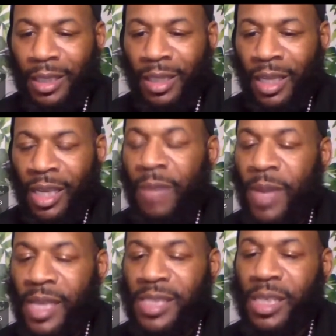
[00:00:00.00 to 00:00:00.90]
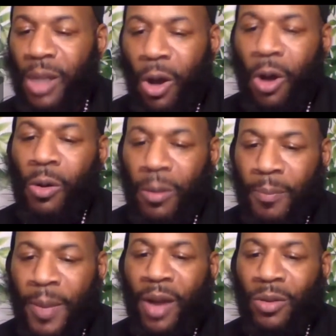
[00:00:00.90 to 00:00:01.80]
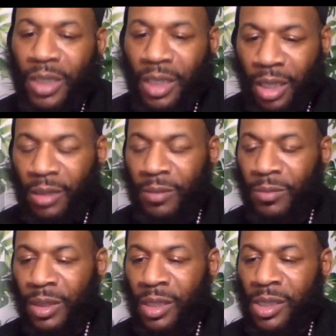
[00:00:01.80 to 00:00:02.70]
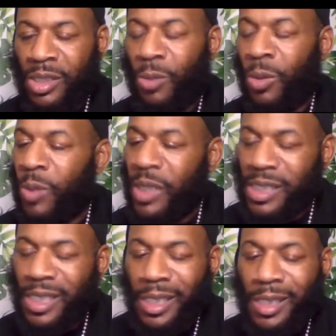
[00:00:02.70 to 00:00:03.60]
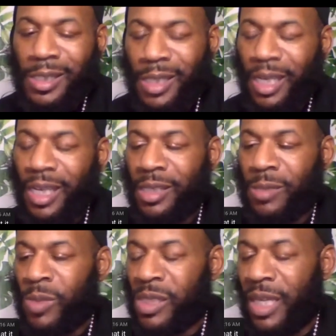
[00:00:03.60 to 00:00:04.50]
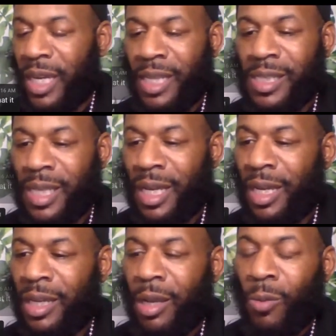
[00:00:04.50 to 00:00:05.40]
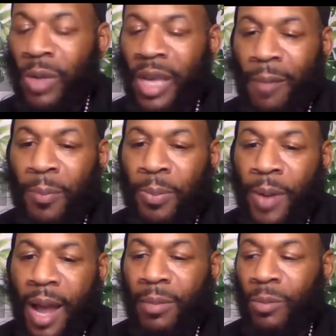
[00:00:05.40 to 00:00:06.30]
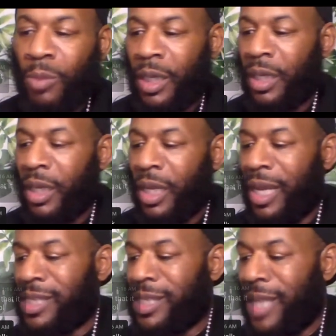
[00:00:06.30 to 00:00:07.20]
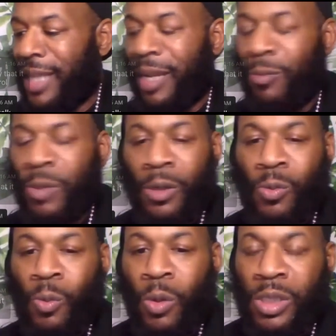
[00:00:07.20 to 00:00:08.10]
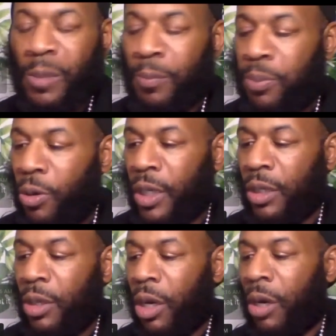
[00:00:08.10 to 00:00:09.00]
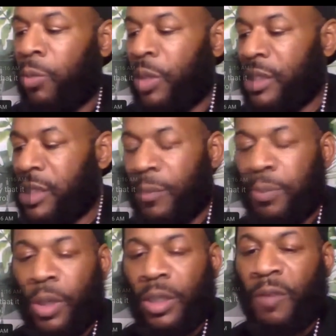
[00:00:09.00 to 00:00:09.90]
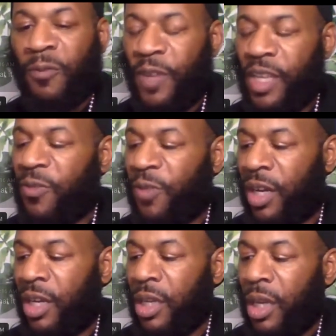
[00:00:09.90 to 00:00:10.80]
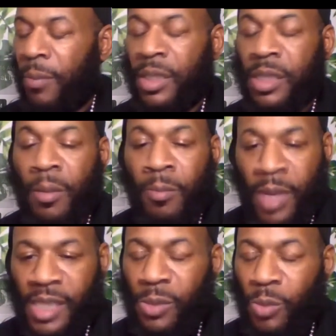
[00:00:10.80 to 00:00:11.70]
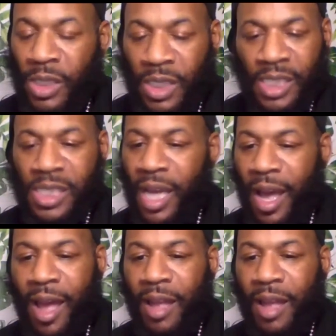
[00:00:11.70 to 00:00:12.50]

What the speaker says: He makes it all about him. So when we see these things, Mr. Anton, we have a problem with it. It's not that we don't want to support or wouldn't support the defense fund, but messing with this guy,